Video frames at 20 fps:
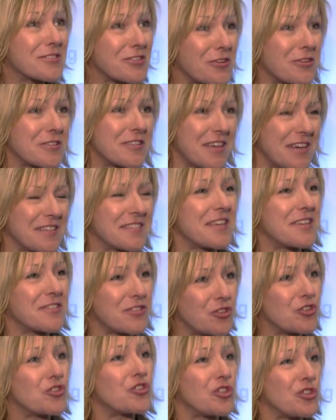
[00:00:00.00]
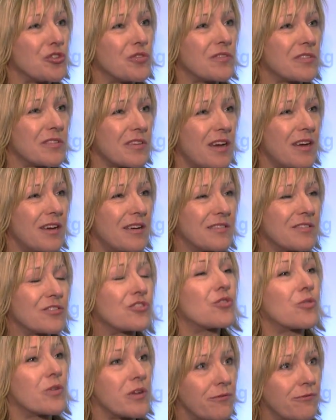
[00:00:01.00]
so I guess that's a good news
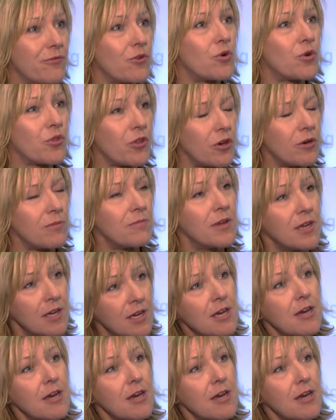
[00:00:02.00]
story for them,